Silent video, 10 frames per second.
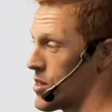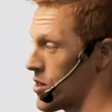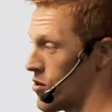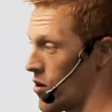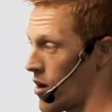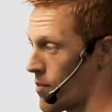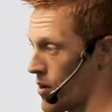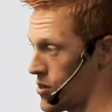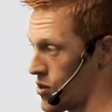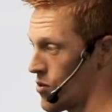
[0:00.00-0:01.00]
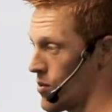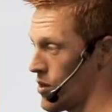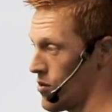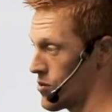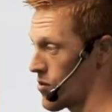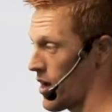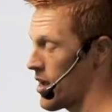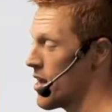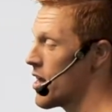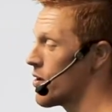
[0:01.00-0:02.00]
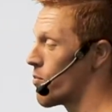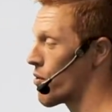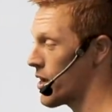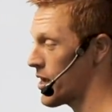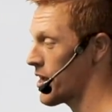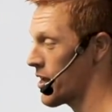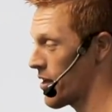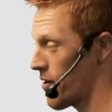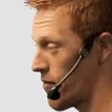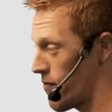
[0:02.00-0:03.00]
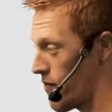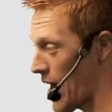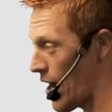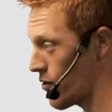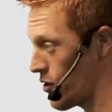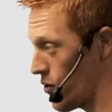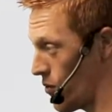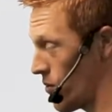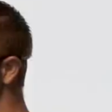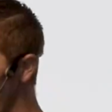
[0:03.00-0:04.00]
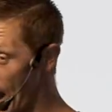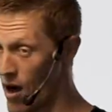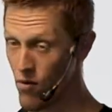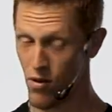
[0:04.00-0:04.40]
send you our appraiser who we use, right? Bring value. Now,